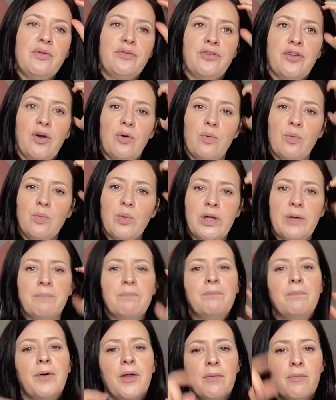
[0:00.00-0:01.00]
So we can
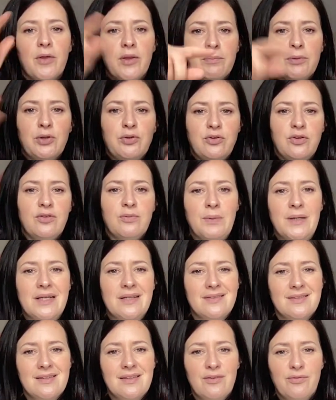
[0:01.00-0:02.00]
put them on the Bluetooth
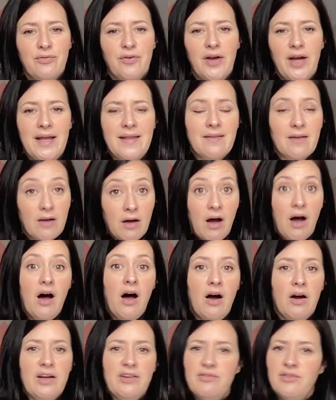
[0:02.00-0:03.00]
speakers in the
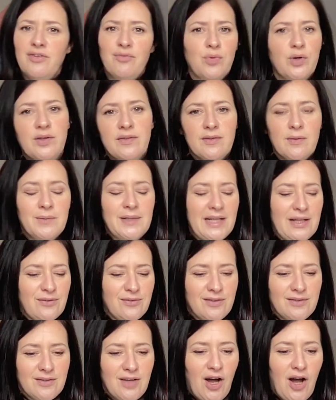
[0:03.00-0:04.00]
car, even if we're in someone
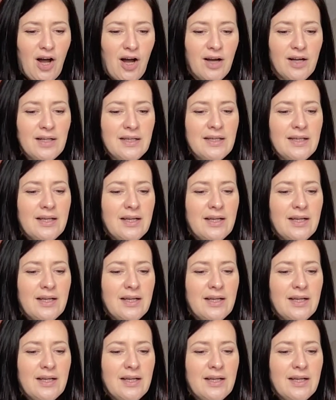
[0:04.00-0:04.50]
else's car.